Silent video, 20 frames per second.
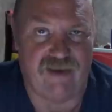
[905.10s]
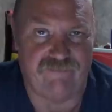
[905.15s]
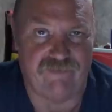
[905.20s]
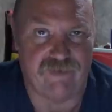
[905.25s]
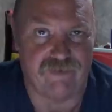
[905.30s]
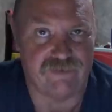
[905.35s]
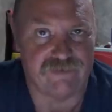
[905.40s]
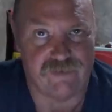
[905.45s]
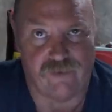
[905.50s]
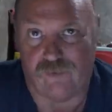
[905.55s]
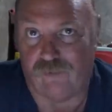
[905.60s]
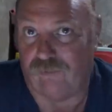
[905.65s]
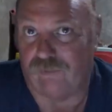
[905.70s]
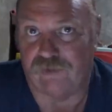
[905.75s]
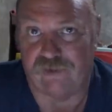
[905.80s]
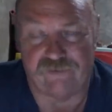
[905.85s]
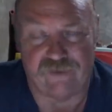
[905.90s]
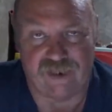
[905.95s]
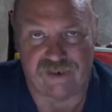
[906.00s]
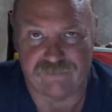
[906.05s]
years old
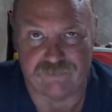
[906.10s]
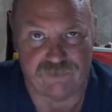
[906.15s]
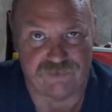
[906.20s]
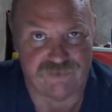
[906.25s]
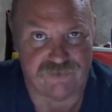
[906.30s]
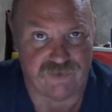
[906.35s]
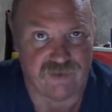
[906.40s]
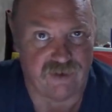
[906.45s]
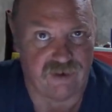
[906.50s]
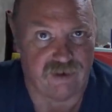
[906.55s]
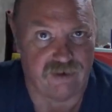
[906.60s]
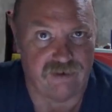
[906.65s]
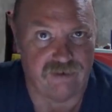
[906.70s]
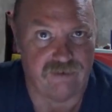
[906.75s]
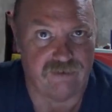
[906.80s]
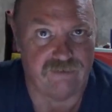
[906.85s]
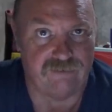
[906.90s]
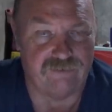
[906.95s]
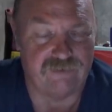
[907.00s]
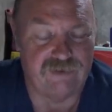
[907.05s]
and that's what you're going to
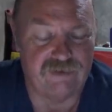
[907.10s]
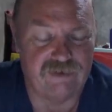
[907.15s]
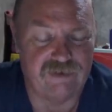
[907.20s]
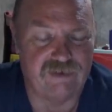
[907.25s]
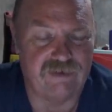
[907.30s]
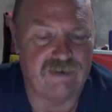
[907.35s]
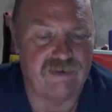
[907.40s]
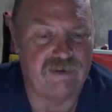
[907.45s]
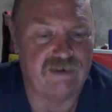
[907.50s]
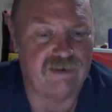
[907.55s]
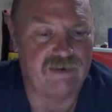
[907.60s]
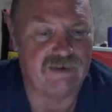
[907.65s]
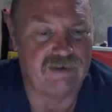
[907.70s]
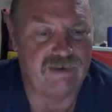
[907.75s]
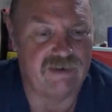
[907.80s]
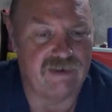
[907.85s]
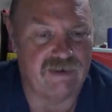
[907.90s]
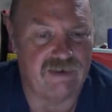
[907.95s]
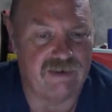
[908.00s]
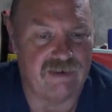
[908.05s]
do.
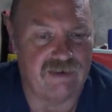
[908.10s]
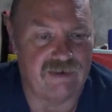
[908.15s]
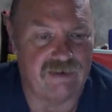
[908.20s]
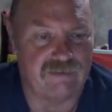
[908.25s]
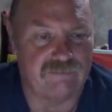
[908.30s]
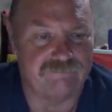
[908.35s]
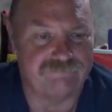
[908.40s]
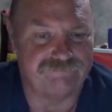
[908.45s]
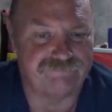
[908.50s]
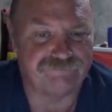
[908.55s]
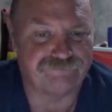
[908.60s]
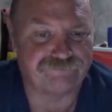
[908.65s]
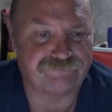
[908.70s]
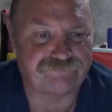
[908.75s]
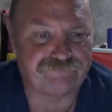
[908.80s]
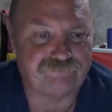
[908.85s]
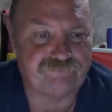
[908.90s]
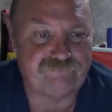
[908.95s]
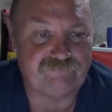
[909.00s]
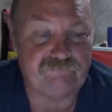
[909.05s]
I
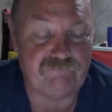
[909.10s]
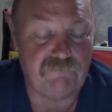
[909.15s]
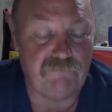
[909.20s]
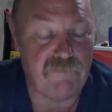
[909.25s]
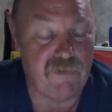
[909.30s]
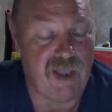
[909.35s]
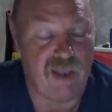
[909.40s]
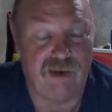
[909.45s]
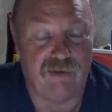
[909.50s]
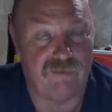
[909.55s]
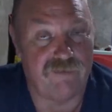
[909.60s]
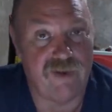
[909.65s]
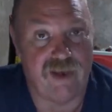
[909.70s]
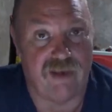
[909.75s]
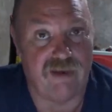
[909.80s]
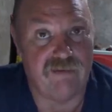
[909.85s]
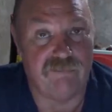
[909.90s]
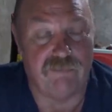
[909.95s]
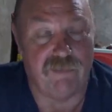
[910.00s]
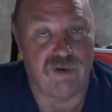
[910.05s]
don't think
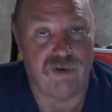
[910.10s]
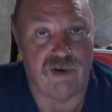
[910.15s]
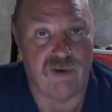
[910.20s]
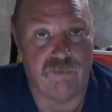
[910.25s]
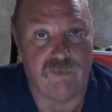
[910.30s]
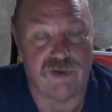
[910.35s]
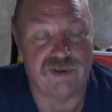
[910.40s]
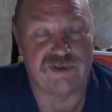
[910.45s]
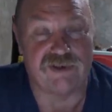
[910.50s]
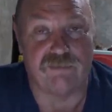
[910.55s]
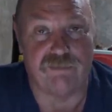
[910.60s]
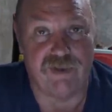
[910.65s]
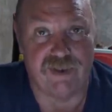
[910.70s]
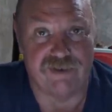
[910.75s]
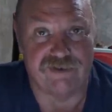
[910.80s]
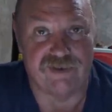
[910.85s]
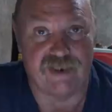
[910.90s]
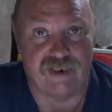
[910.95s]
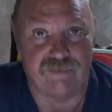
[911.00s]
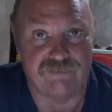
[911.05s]
Marley wants to be a
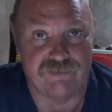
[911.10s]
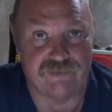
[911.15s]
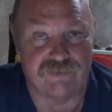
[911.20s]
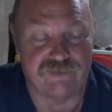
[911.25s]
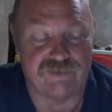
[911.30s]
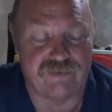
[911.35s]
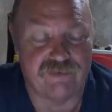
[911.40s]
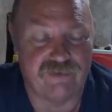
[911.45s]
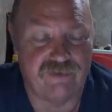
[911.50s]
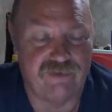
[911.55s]
seamstress.